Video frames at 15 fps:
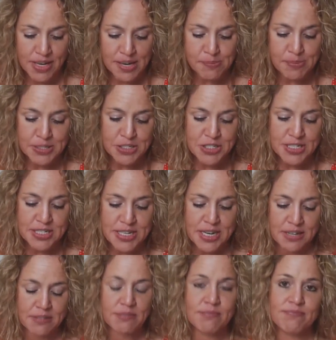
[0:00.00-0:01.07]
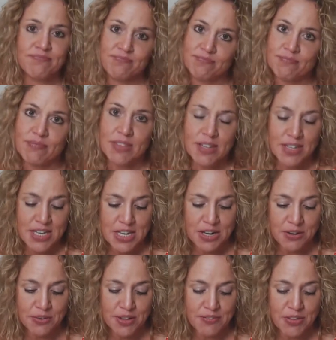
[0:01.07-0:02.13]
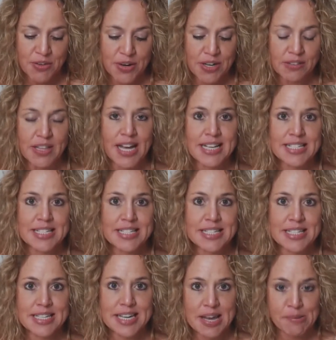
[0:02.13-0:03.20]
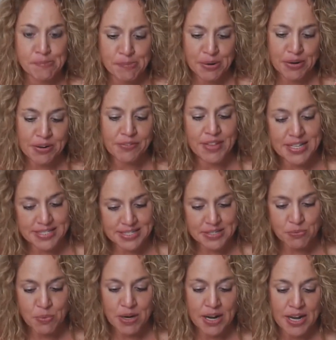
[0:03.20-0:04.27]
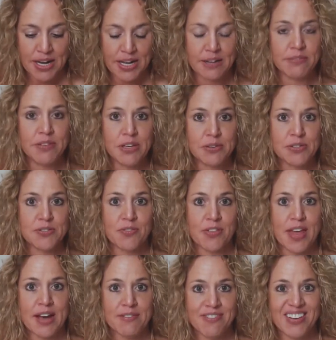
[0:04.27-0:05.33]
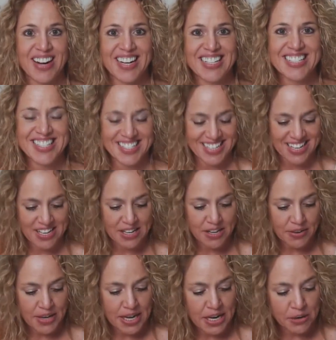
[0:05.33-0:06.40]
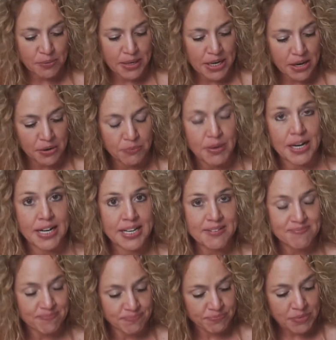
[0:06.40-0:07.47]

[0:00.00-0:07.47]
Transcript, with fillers: Okay, but just, a, uh, you know, if you hear license number, that's what I use for that phrase. Okay, here we go. Ready?